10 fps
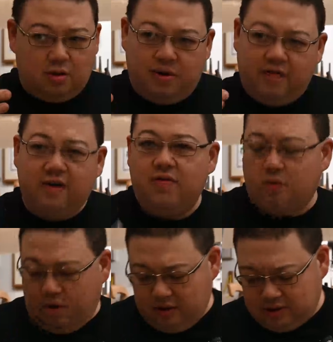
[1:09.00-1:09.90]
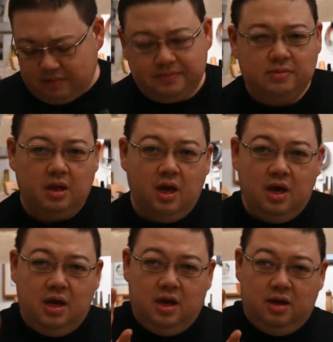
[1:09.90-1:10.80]
are my favorite ones.
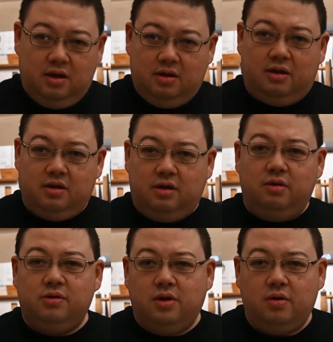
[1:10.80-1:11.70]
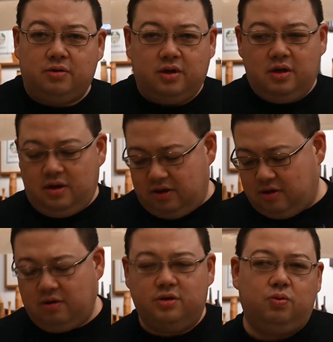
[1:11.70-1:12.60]
Use those.
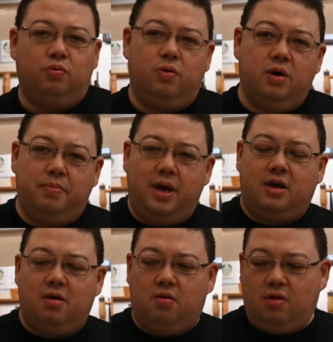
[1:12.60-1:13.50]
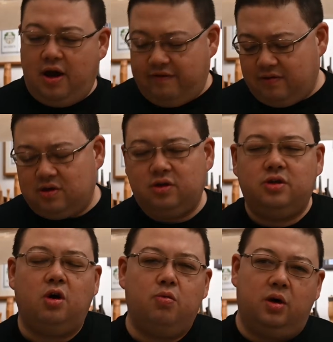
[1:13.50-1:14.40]
Those will make your life
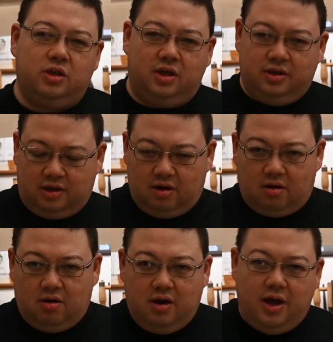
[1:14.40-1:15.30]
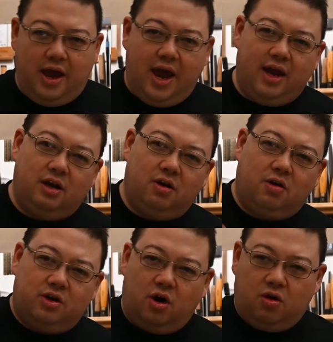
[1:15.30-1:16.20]
so much easier and your
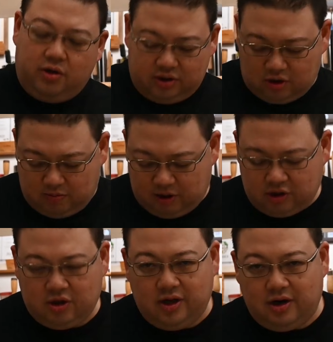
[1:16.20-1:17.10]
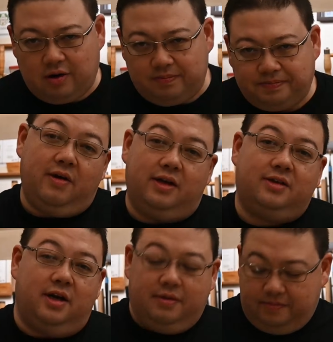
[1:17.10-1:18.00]
guitar looks so much cleaner. That
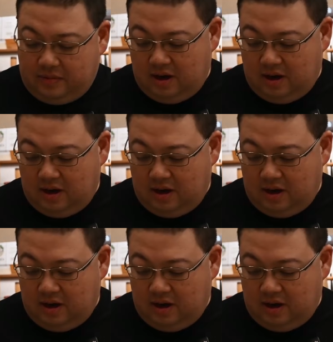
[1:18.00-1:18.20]
said,